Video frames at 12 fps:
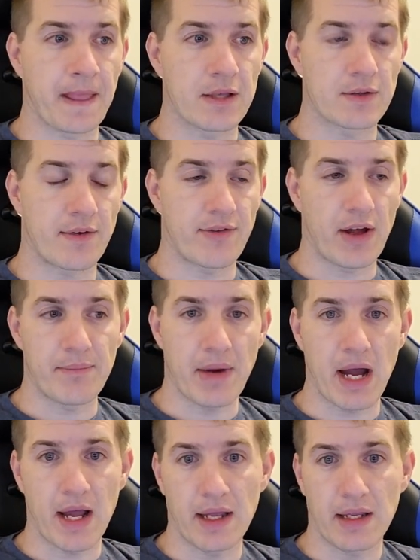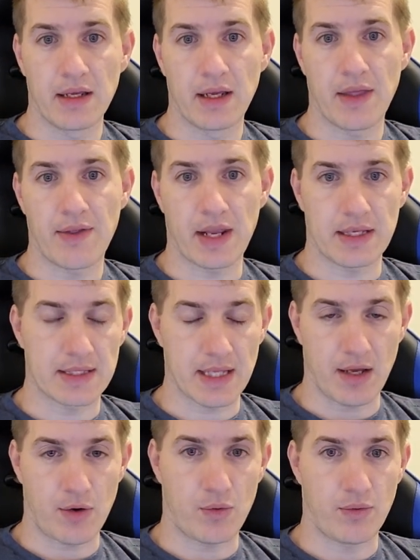So if I buy and then I
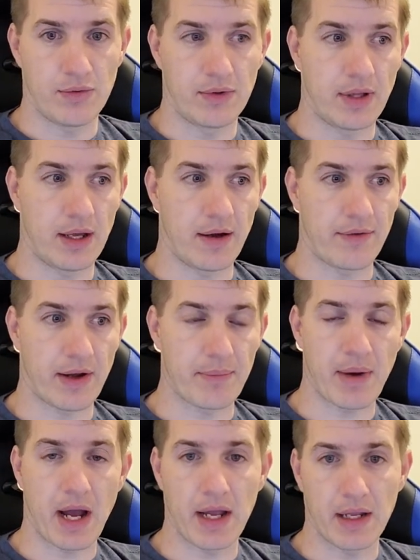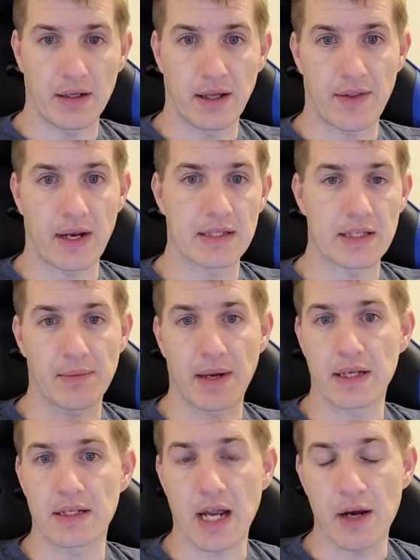sell, my
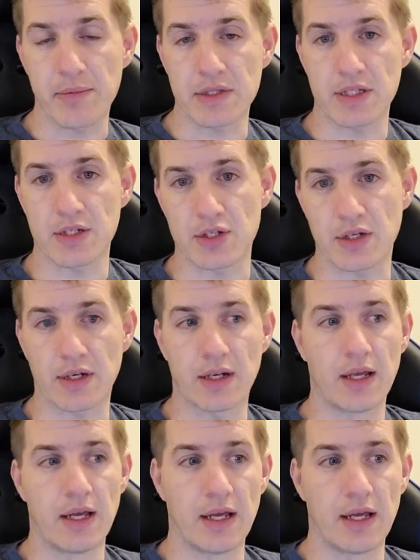entire position,